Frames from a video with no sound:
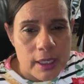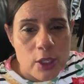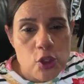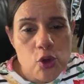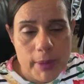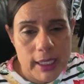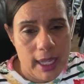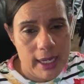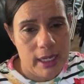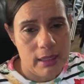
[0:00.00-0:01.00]
You might
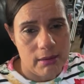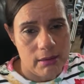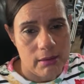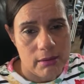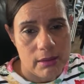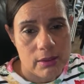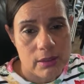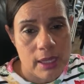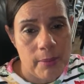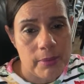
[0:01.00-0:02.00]
like it.
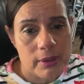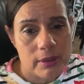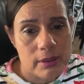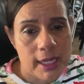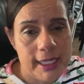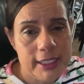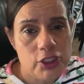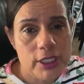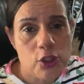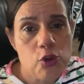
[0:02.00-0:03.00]
Kali
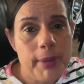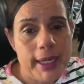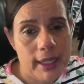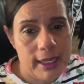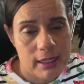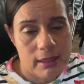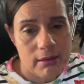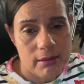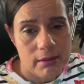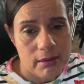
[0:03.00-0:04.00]
Chick, you might like it.
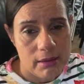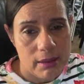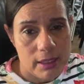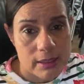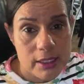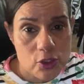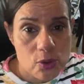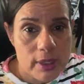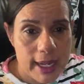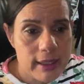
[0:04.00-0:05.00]
Since you
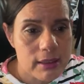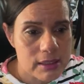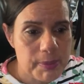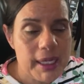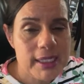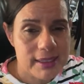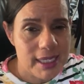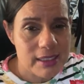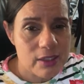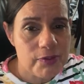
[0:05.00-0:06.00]
like the smell and
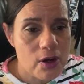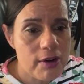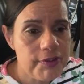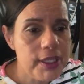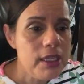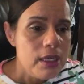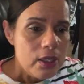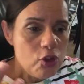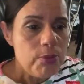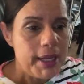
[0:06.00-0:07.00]
taste of coffee,
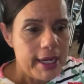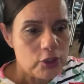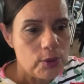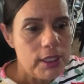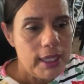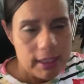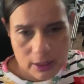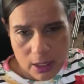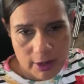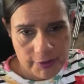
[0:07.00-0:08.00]
you might actually like the
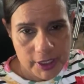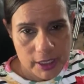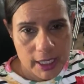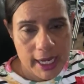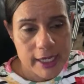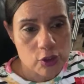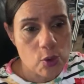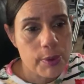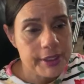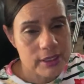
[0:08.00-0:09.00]
coffee in the cake. So
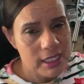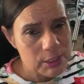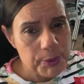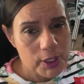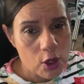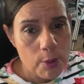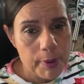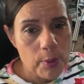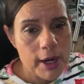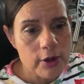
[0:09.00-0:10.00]
where it says put a cup of
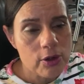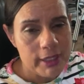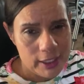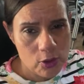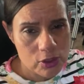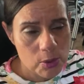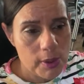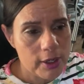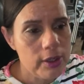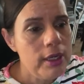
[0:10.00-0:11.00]
water, 8 ounces of
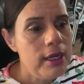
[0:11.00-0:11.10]
water,